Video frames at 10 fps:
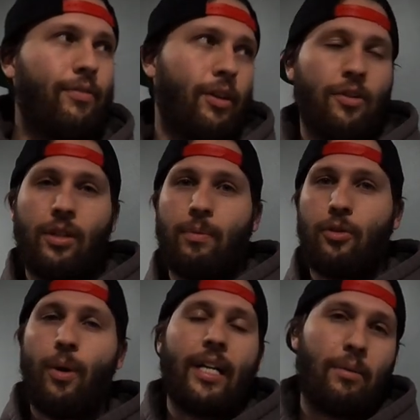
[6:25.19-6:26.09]
If it goes up to
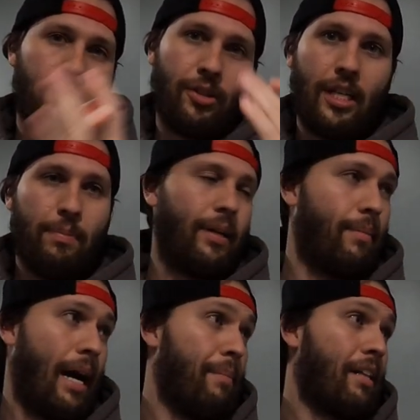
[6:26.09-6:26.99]
20, I'm still keeping.
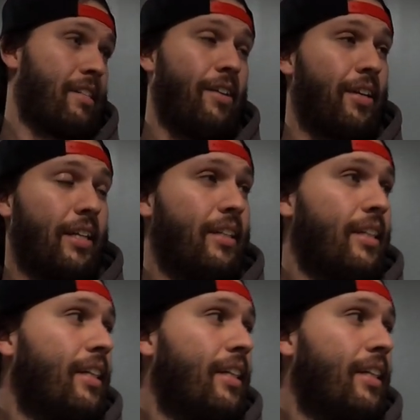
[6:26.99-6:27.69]
I'm not selling it.